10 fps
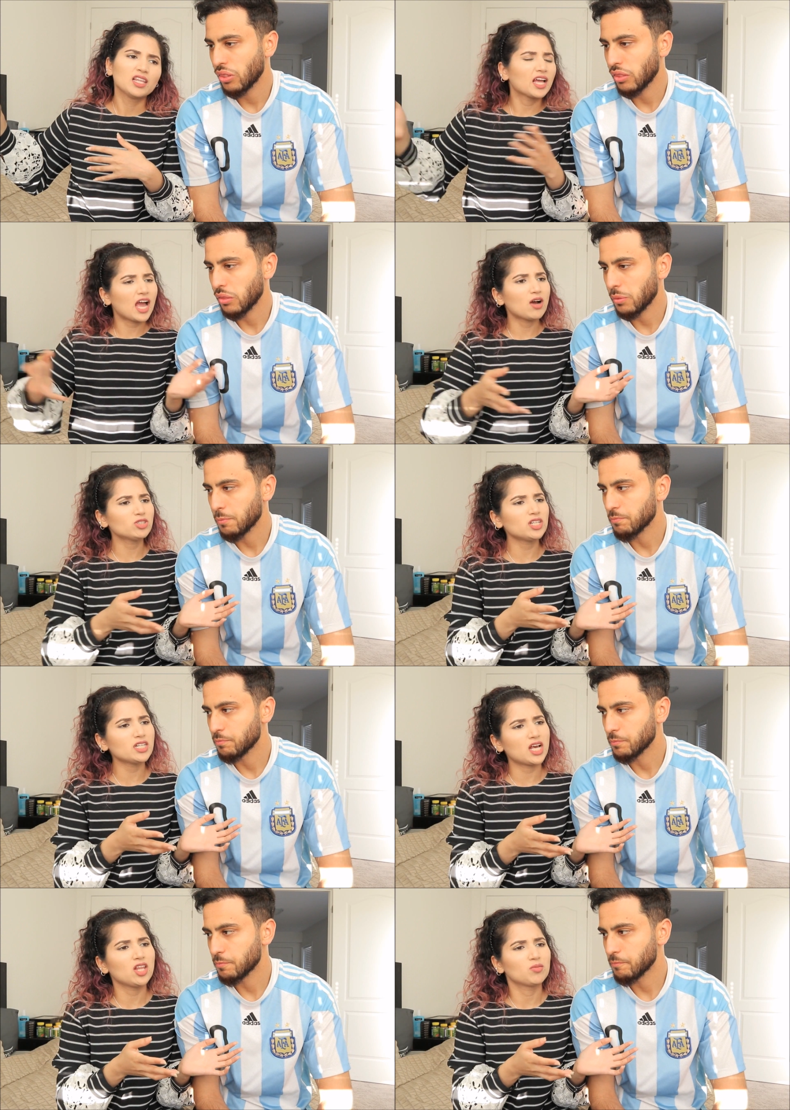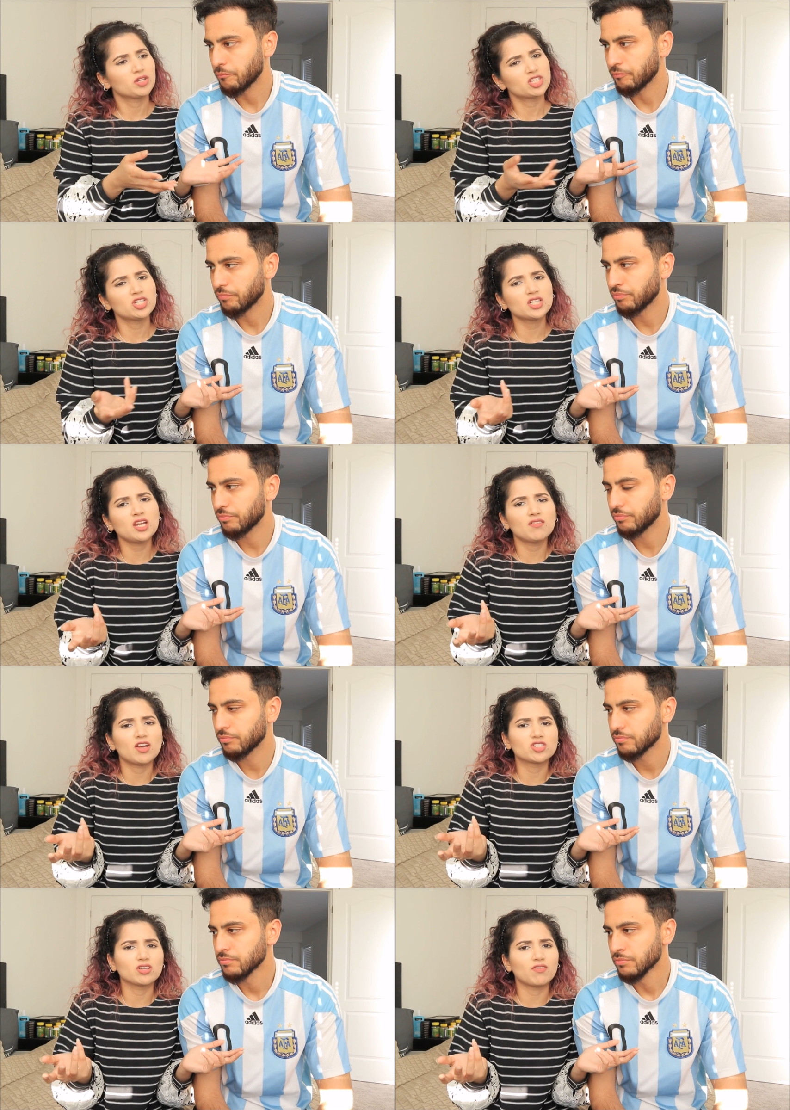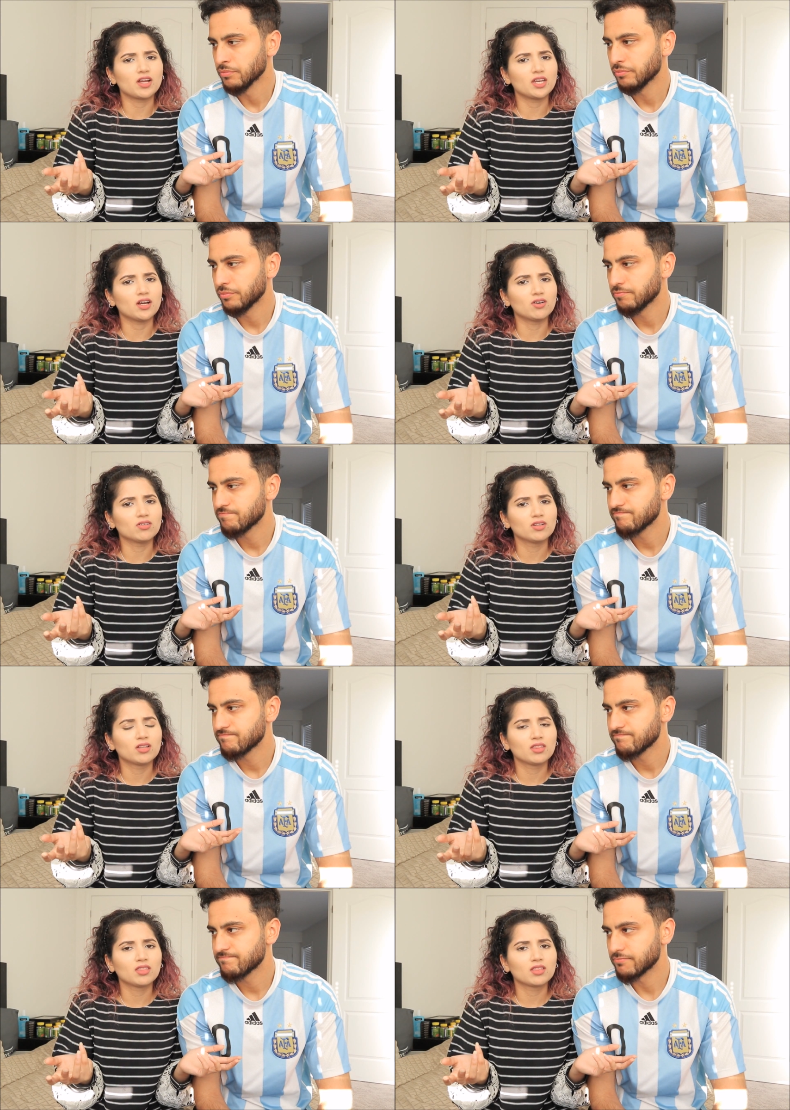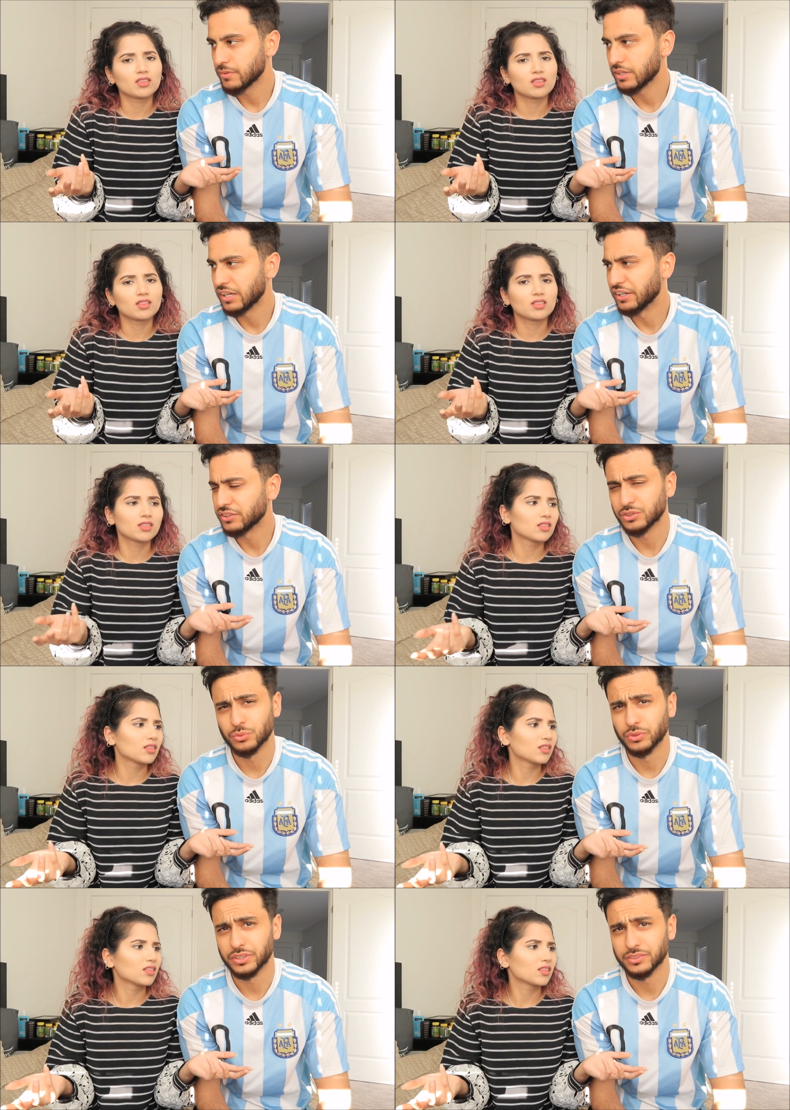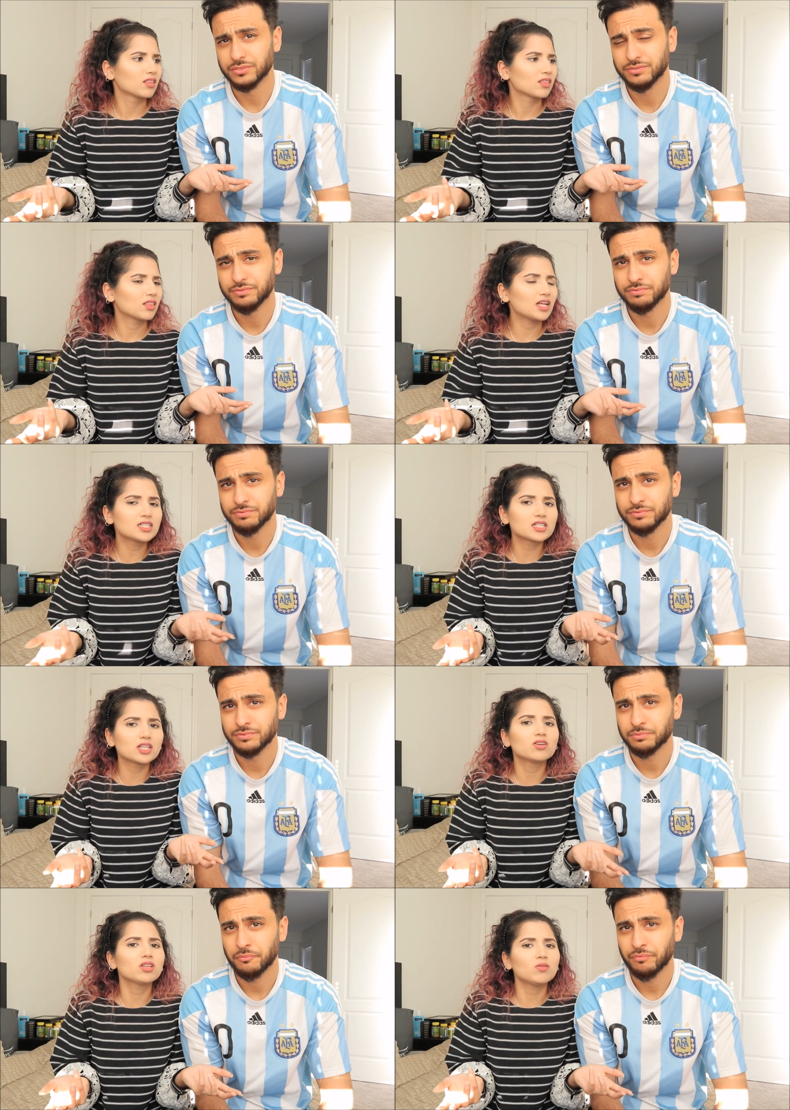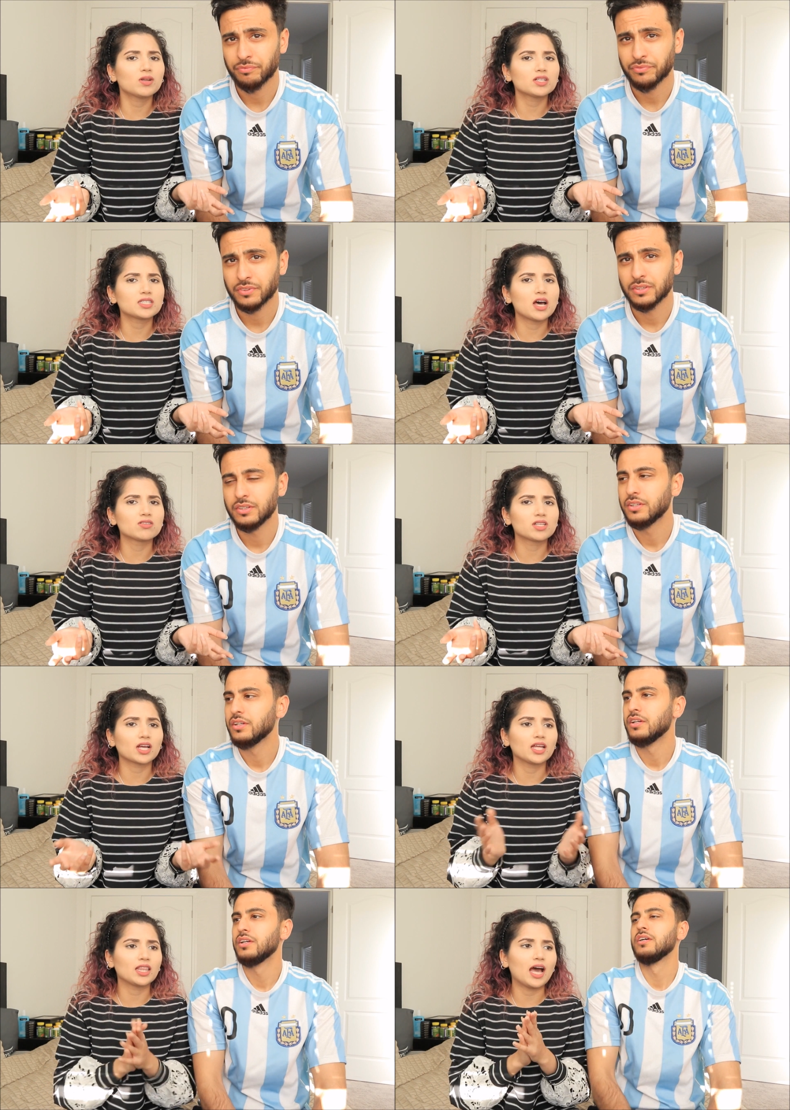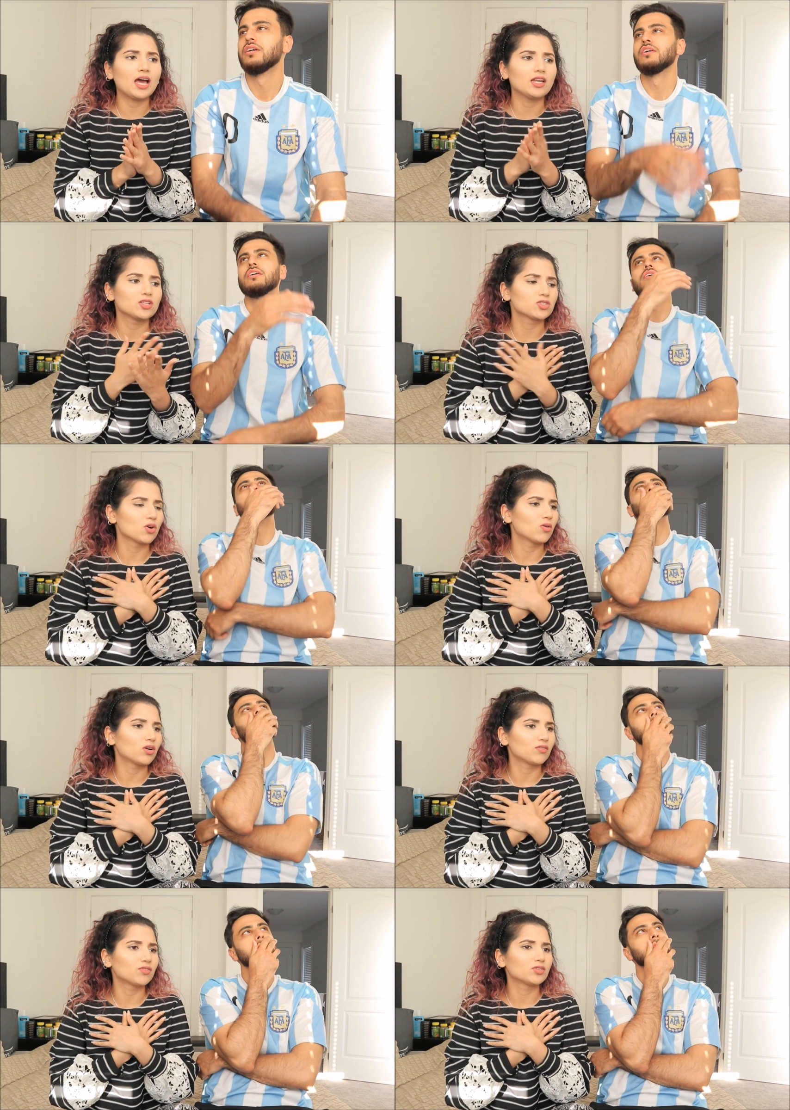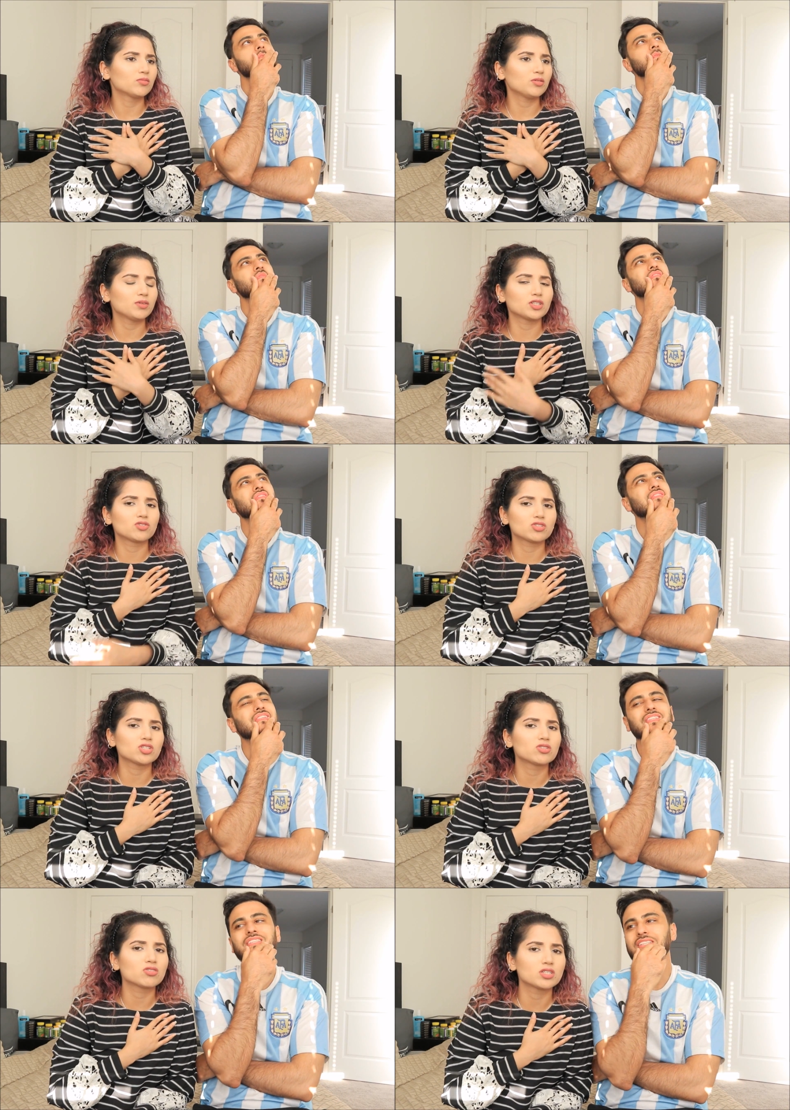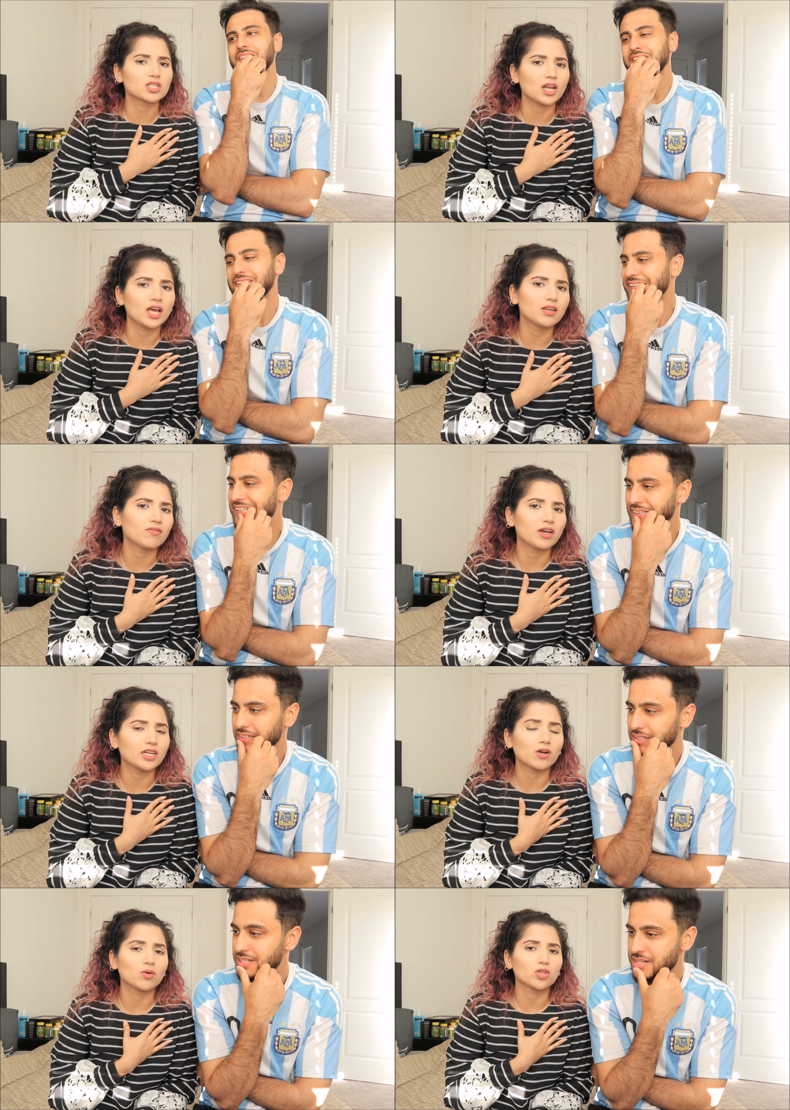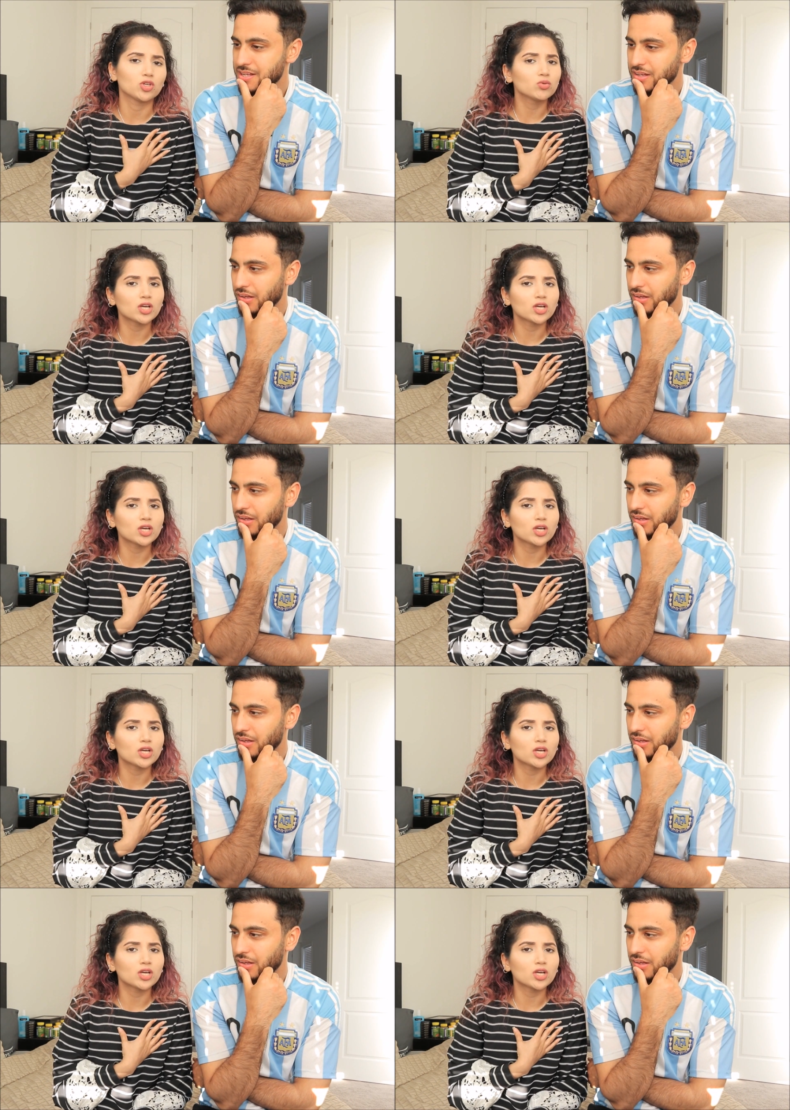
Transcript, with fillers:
Speaker 1: Like, how should I tell her? Because she's gonna eventually find out.
Speaker 2: That's weird.
Speaker 1: That's literally what it sounds like, and that is so hurtful to me, because your sister is gonna end up finding out whether you